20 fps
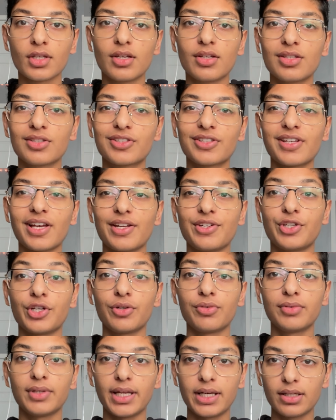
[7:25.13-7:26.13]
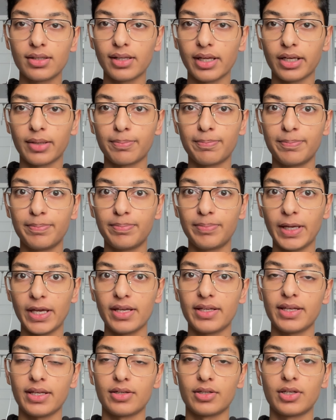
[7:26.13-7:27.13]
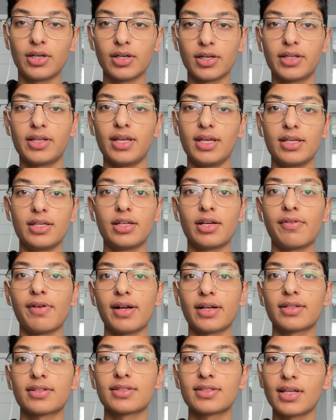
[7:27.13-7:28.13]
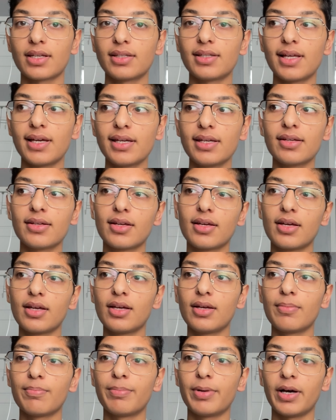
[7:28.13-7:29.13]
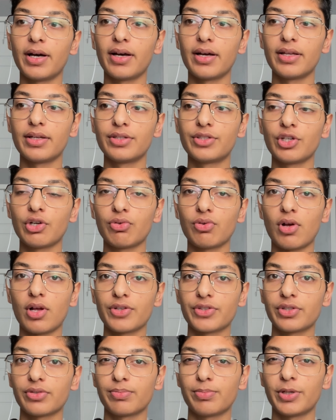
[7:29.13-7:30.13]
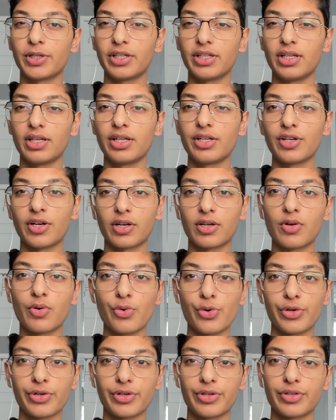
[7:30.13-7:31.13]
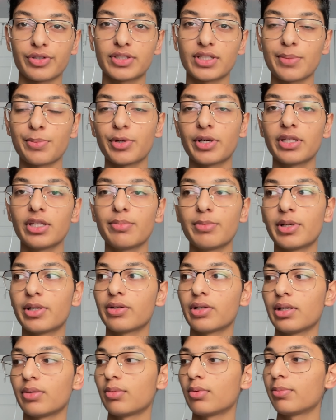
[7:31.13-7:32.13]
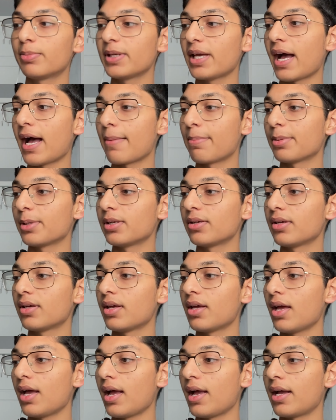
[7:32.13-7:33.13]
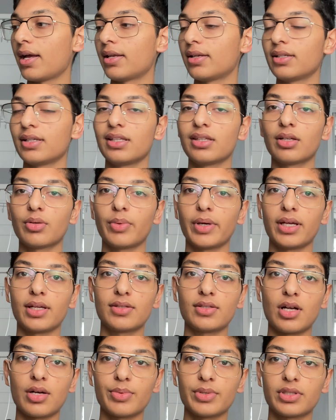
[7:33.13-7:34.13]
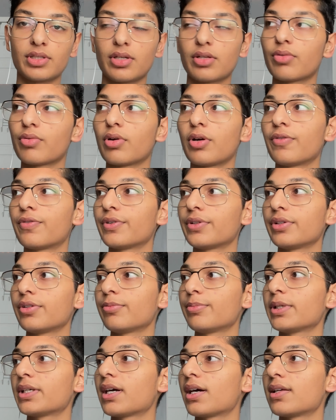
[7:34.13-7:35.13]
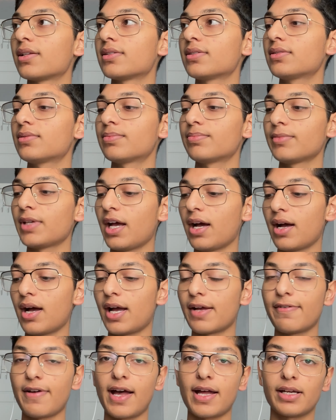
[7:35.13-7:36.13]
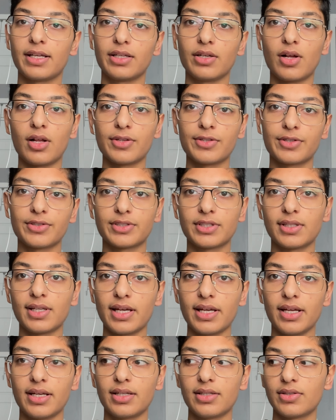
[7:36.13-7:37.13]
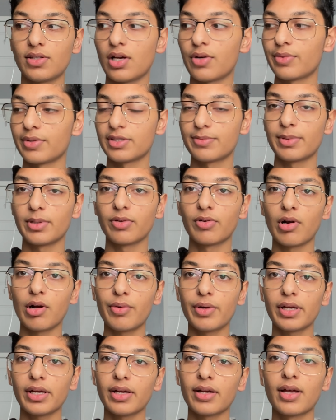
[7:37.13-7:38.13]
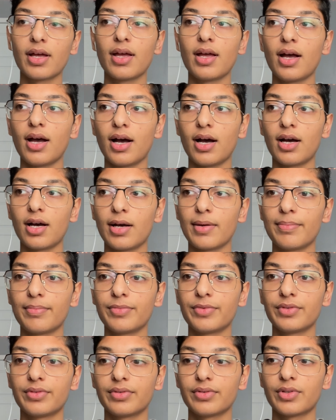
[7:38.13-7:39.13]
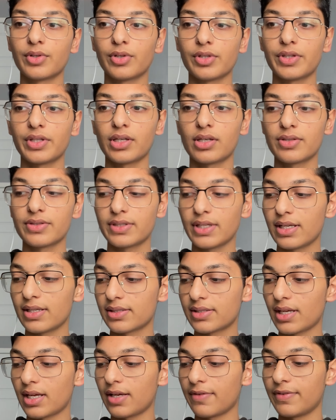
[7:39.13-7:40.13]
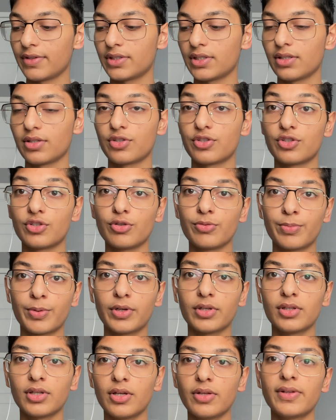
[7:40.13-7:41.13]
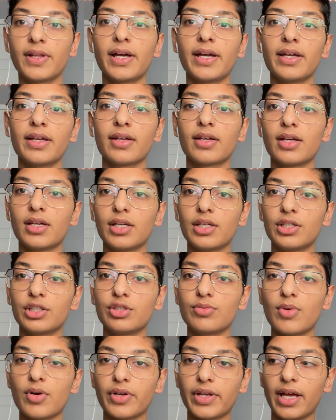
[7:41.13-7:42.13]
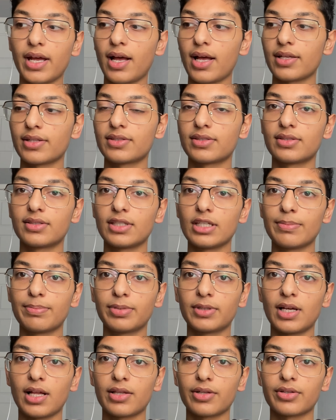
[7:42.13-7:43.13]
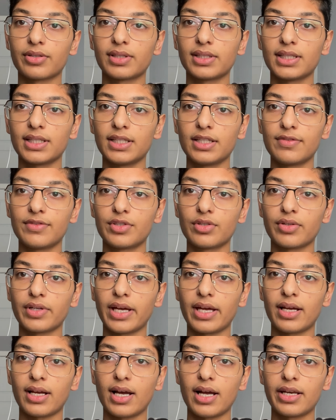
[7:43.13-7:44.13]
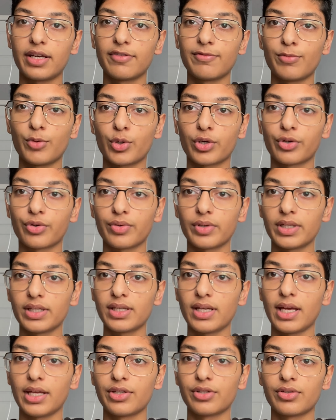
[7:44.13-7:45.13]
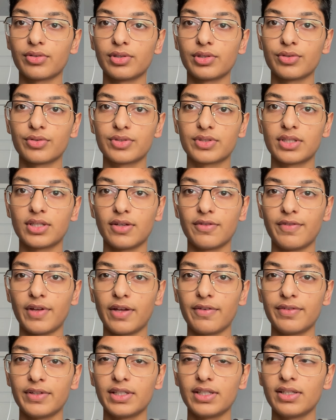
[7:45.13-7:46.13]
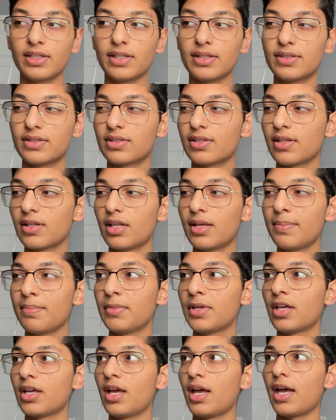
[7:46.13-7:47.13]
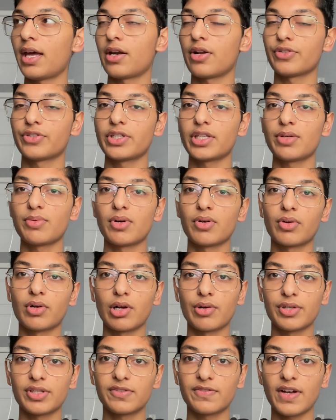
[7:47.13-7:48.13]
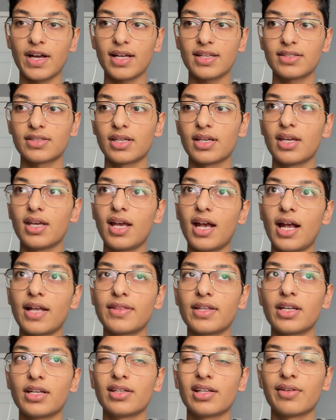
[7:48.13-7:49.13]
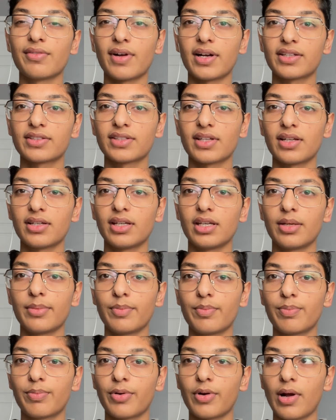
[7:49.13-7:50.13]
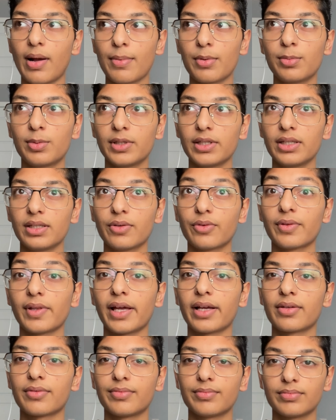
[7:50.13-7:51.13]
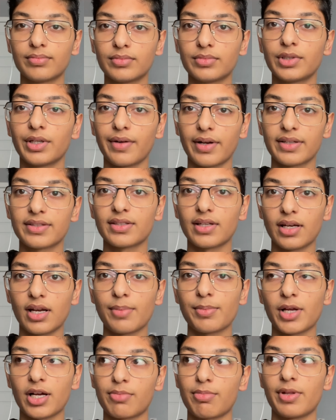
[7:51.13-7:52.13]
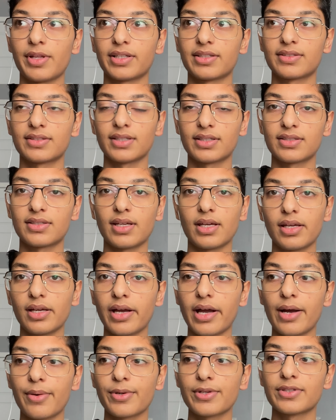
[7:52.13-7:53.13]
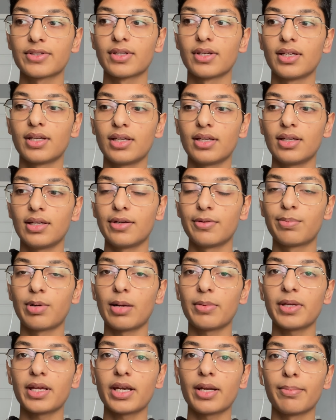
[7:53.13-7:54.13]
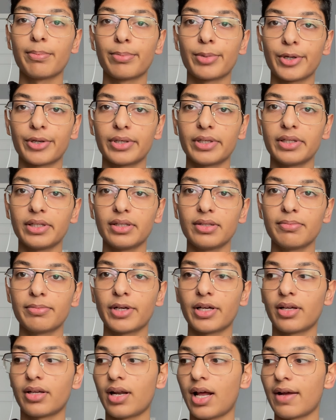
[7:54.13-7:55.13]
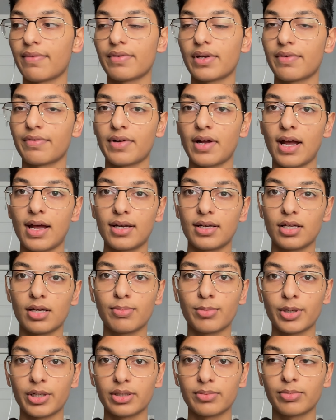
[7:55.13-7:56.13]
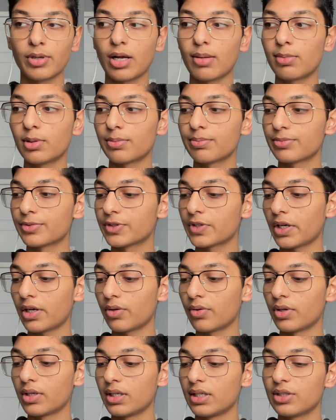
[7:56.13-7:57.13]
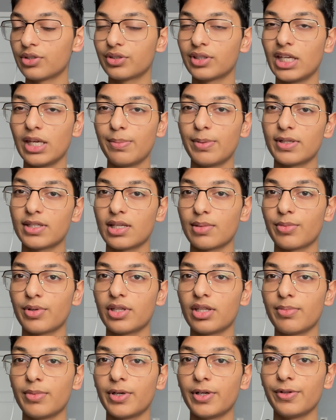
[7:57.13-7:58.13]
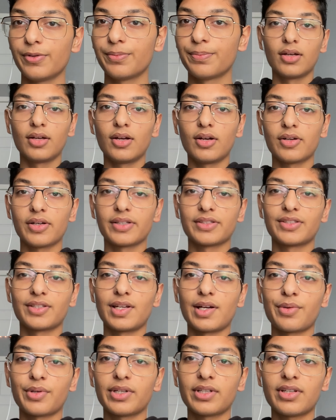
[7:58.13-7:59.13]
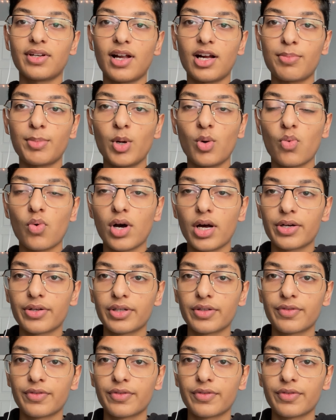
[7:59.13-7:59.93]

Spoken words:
So yeah, don't let it like bake and cook in direct sunlight, but don't also put it in a dark corner. Somewhere in the middle, it will be happy. And either way, it's always going to grow for you because, yeah, I've had it in all sorts of light and it's always been growing. The only thing I'll say is that if it's in super low light, you won't get as deep color leaves. You'll get kind of more green and you'll lose the velvetyness to them. And also they won't grow as fast. And then in direct sun, it probably, like direct sun, I'm talking about like 6 to 8 hours, it would probably end up burning, but I've never had a burning problem. So keep it somewhere in the middle. Okay, so now we're going to talk about watering